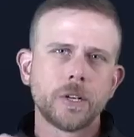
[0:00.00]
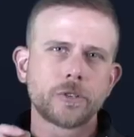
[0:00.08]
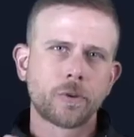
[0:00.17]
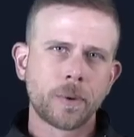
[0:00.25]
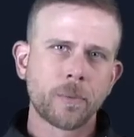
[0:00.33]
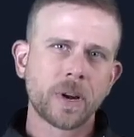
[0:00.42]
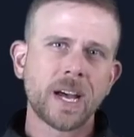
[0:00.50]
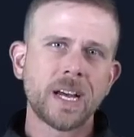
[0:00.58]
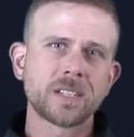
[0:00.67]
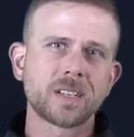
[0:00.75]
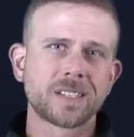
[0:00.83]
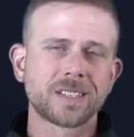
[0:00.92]
So remember
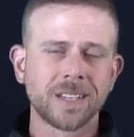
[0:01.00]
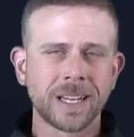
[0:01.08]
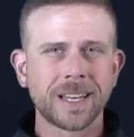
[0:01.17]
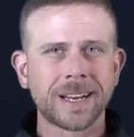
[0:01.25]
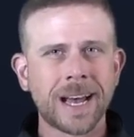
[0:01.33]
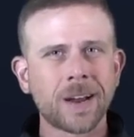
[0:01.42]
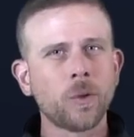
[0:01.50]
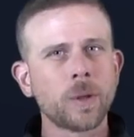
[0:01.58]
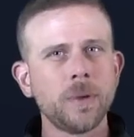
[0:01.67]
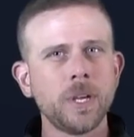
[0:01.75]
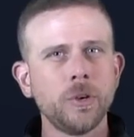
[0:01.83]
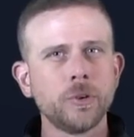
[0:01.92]
guys, a sling can not only
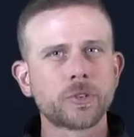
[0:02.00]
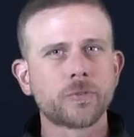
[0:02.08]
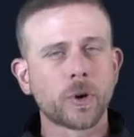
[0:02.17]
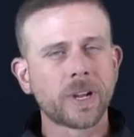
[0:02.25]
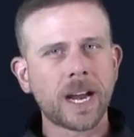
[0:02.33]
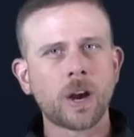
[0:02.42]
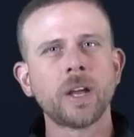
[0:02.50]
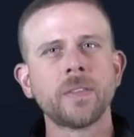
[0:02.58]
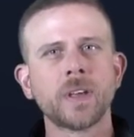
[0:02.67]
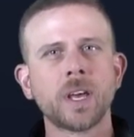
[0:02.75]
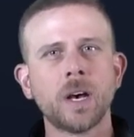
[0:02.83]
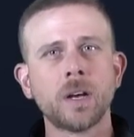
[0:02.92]
be used for
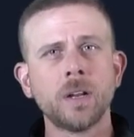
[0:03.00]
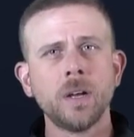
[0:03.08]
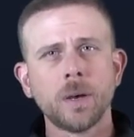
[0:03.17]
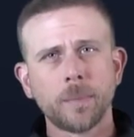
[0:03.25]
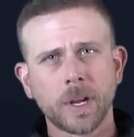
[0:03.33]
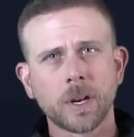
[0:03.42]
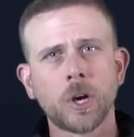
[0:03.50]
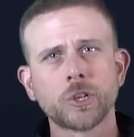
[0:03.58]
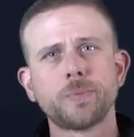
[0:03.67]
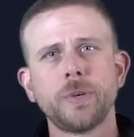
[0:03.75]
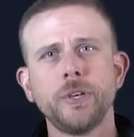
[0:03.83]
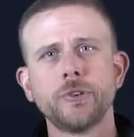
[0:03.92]
carrying the gun, but it can
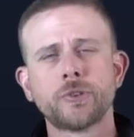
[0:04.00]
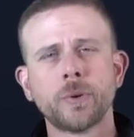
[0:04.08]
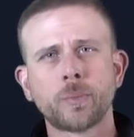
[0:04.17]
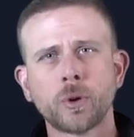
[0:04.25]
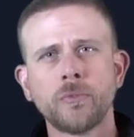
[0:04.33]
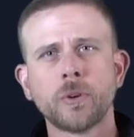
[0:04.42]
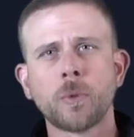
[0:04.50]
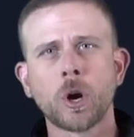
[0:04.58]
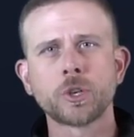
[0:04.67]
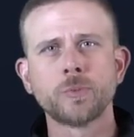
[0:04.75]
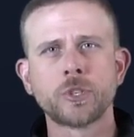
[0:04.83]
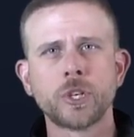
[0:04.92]
also be used to improve your
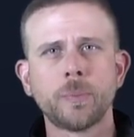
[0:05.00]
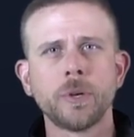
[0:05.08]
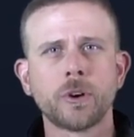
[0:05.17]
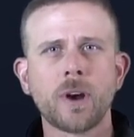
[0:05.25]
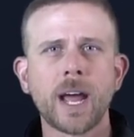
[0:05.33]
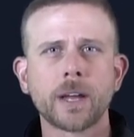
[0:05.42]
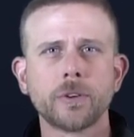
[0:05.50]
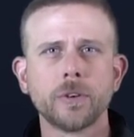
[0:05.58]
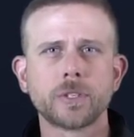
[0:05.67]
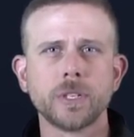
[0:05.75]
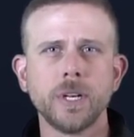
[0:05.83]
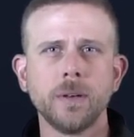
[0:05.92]
marksmanship and your
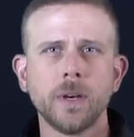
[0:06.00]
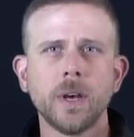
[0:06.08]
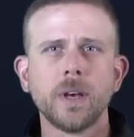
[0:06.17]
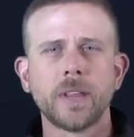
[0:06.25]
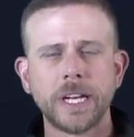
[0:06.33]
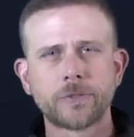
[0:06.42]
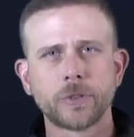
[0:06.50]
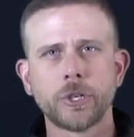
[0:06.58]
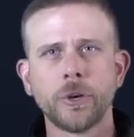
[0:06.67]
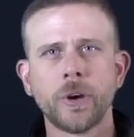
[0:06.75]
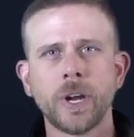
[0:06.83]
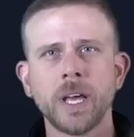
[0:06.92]
accuracy. Thanks for
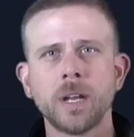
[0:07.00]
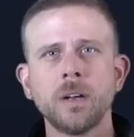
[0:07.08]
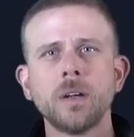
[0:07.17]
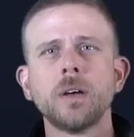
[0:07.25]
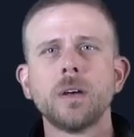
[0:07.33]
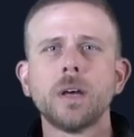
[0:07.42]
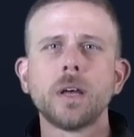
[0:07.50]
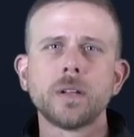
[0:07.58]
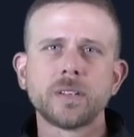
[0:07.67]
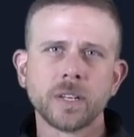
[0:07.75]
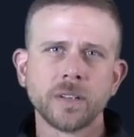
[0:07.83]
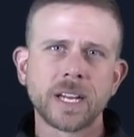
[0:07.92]
tuning in.
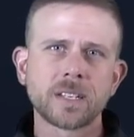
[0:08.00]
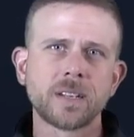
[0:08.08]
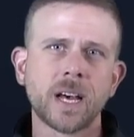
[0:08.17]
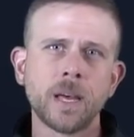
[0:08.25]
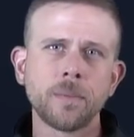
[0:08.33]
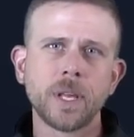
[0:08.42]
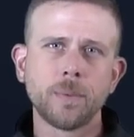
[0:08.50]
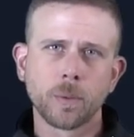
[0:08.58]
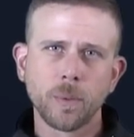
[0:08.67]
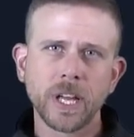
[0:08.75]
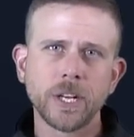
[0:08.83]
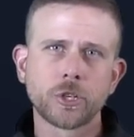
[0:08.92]
Till next time, keep
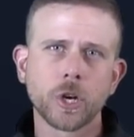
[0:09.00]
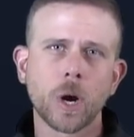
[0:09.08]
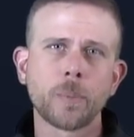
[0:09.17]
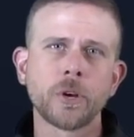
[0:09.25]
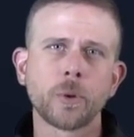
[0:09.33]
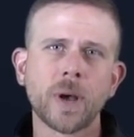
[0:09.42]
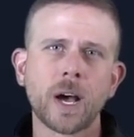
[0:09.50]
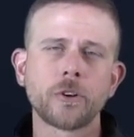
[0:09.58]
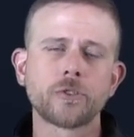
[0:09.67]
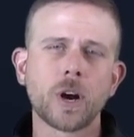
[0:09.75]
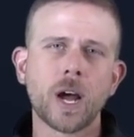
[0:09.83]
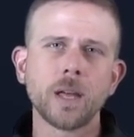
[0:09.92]
your blade sharp and your
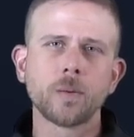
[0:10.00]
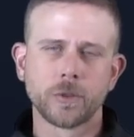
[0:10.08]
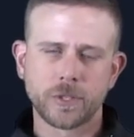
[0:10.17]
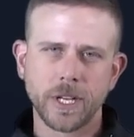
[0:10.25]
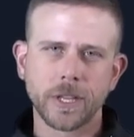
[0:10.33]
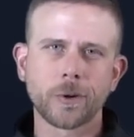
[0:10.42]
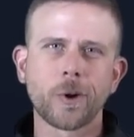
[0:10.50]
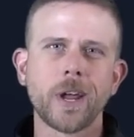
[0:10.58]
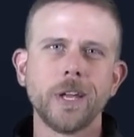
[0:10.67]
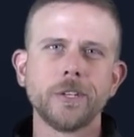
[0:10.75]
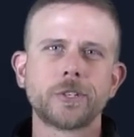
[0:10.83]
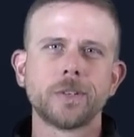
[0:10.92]
powder dry. We'll see you at the
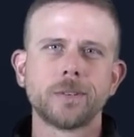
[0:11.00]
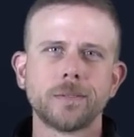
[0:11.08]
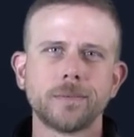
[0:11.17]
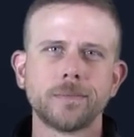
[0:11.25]
range.